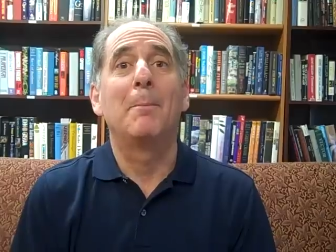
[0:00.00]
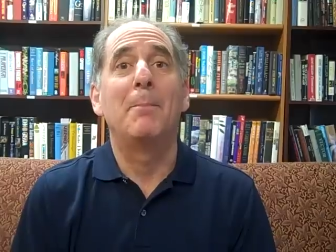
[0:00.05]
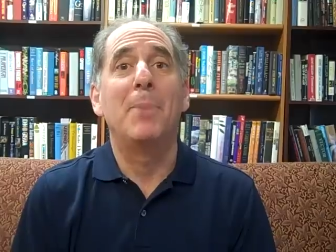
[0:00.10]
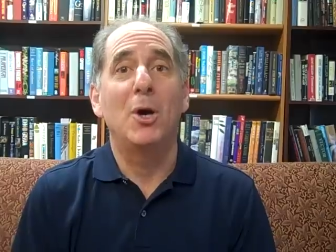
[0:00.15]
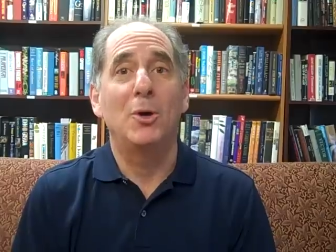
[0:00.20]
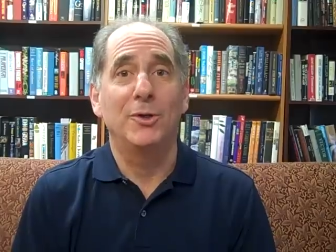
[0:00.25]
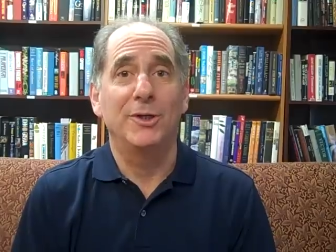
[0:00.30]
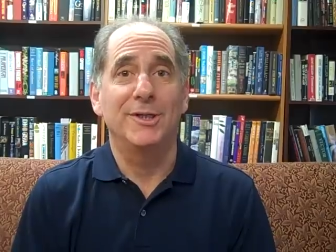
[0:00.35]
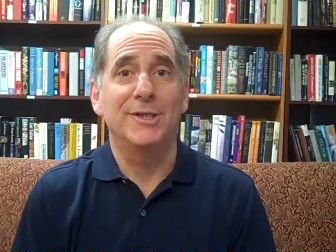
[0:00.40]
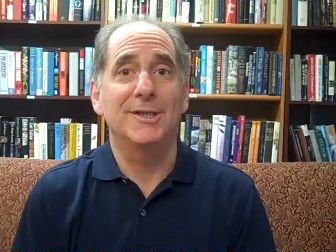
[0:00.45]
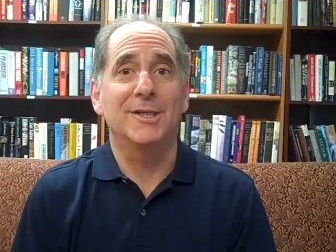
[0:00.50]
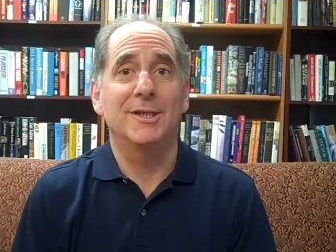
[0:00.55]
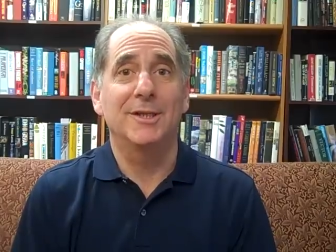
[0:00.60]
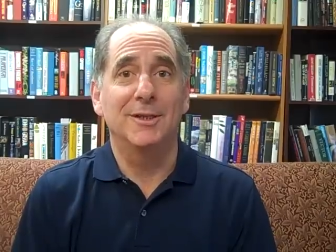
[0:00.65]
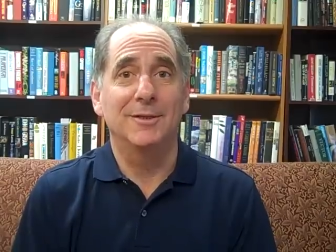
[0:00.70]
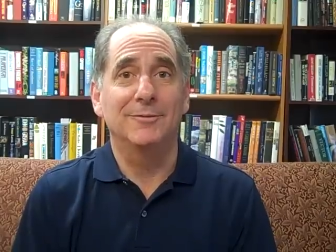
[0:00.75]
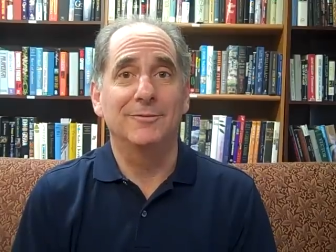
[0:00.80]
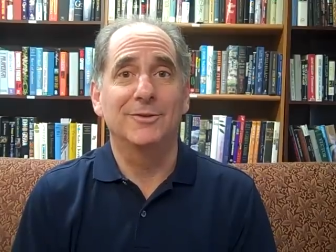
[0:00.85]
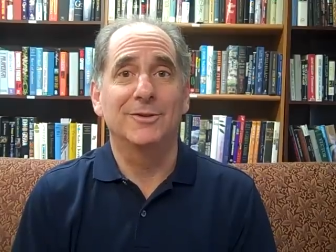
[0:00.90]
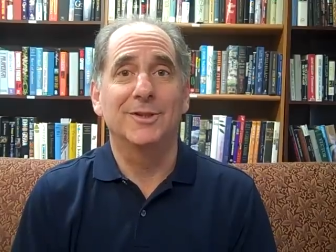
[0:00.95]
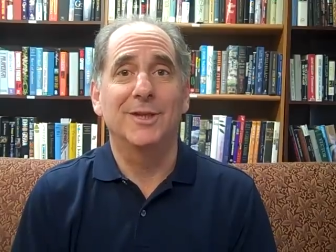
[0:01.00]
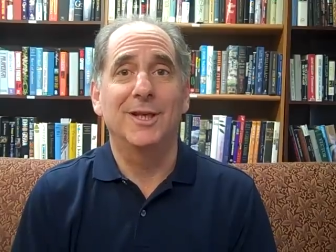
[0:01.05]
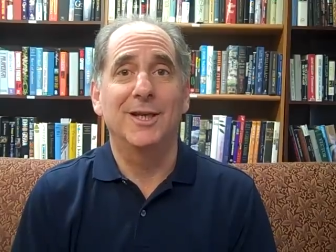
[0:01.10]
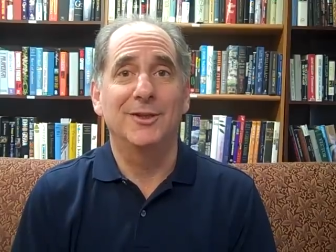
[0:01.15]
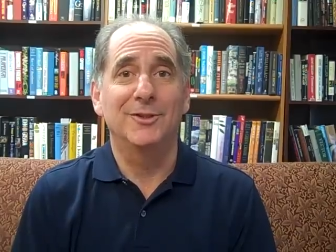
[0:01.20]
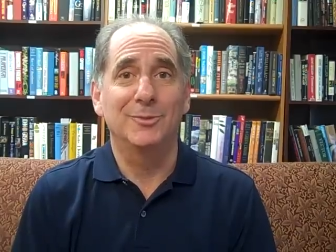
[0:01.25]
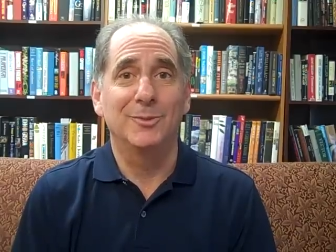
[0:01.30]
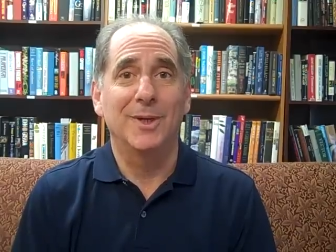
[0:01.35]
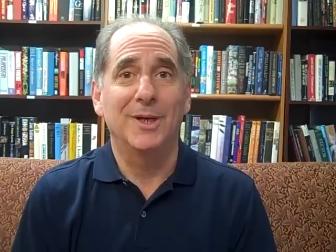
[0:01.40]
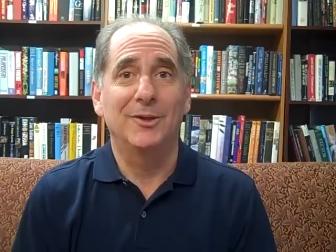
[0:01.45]
bonus gifts
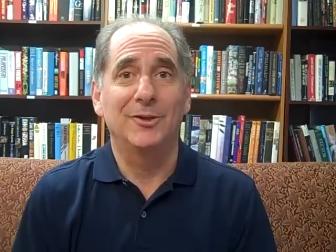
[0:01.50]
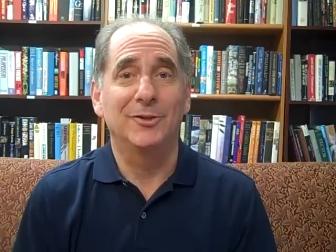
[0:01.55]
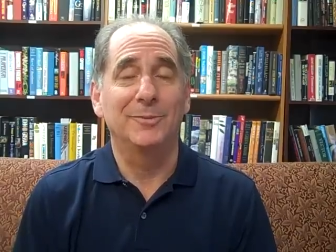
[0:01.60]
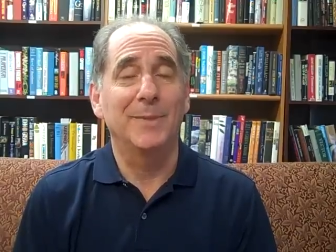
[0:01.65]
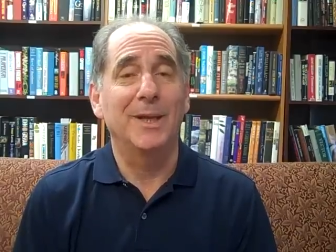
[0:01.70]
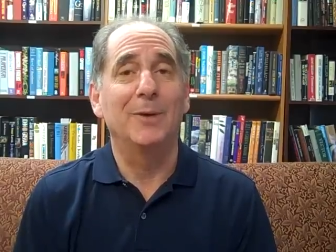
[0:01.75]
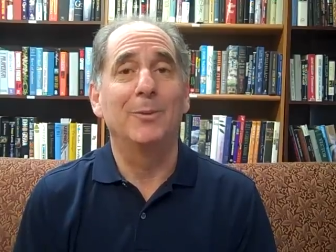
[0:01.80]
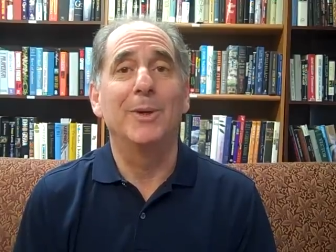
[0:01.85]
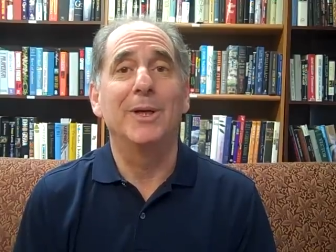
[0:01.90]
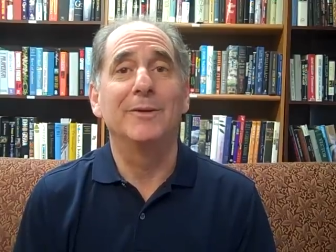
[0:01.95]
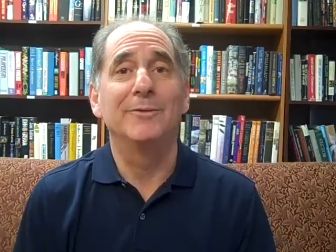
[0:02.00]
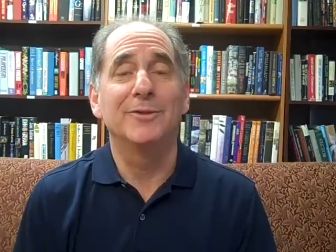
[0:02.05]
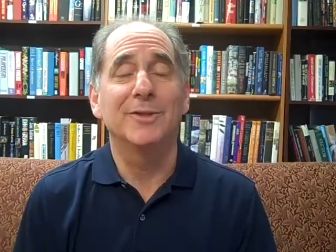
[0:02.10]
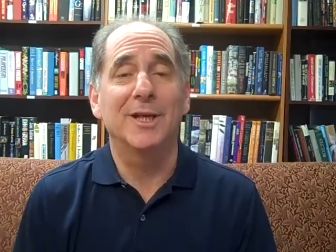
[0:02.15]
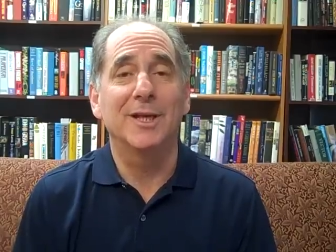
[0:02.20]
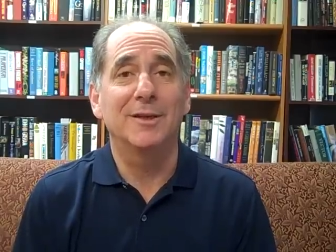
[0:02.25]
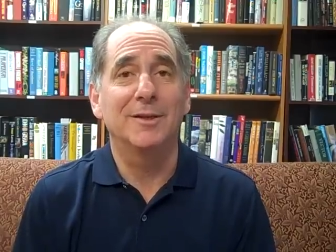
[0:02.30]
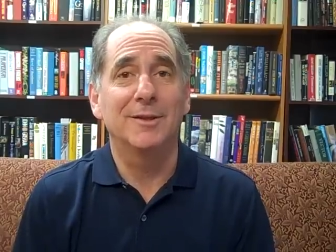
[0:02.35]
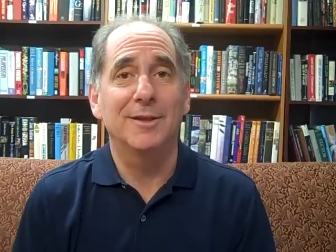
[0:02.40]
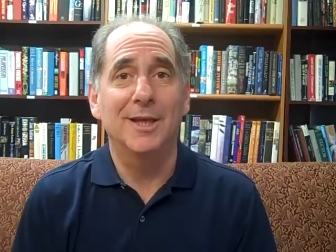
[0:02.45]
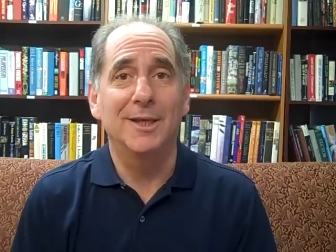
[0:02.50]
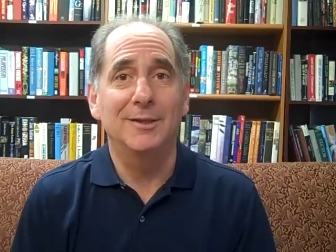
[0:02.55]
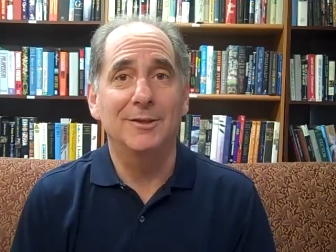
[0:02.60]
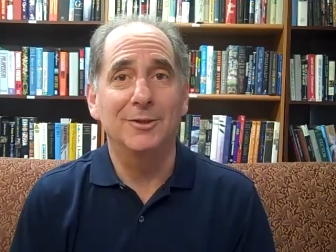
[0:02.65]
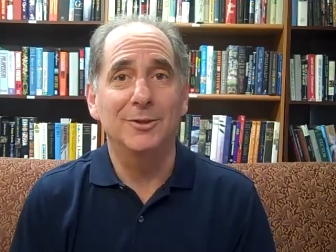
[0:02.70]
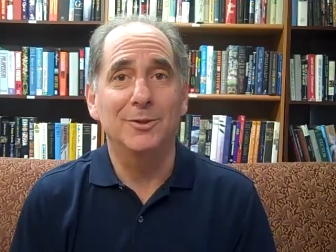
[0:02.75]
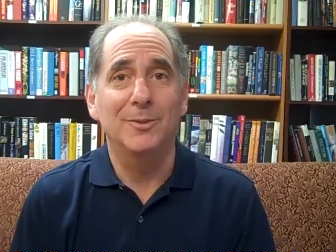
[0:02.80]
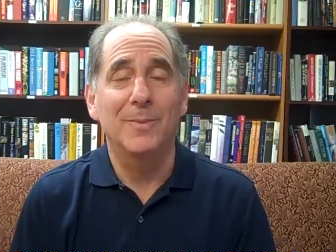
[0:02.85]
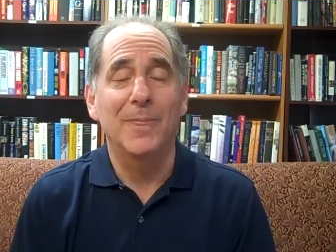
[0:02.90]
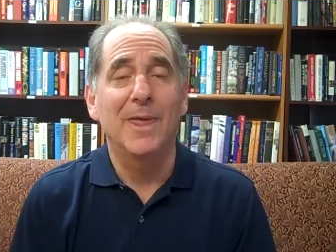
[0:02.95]
as well as my way of saying
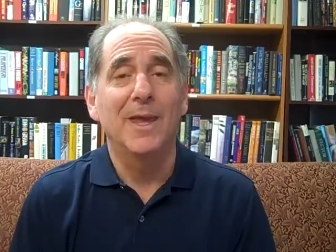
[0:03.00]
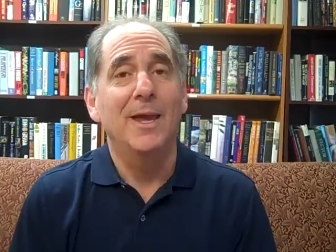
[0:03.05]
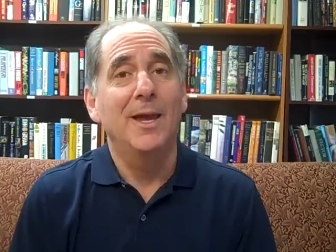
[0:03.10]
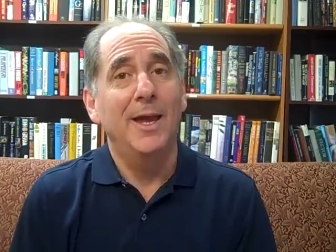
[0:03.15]
thank you.